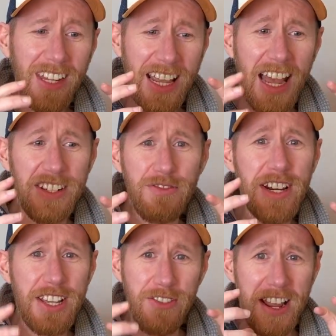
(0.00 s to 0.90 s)
it has a
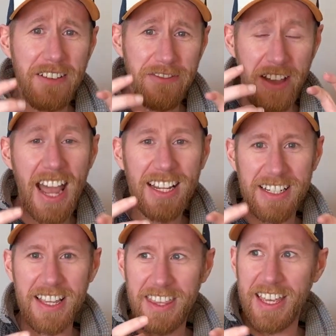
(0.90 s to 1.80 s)
really great effect,
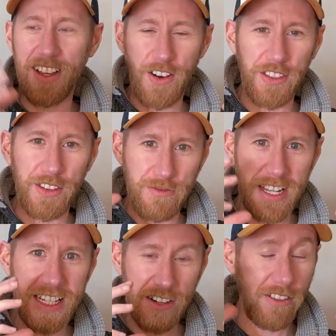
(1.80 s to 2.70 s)
I think, on the
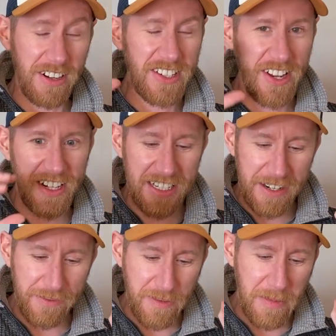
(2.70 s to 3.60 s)
reader, or it certainly
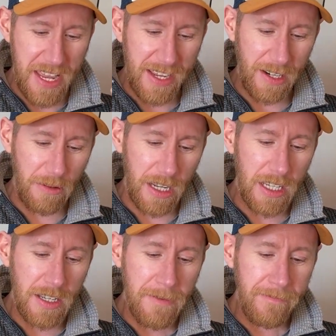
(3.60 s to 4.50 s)
did for me anyway.
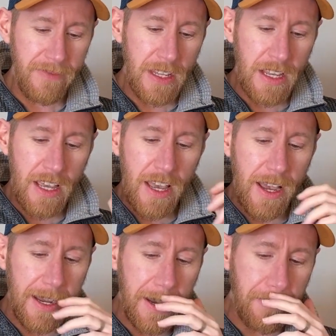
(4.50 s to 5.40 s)

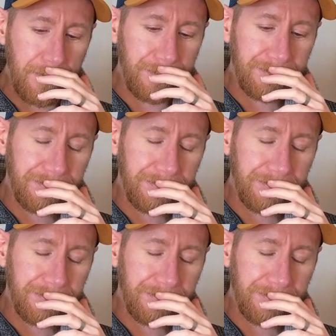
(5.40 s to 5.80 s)
I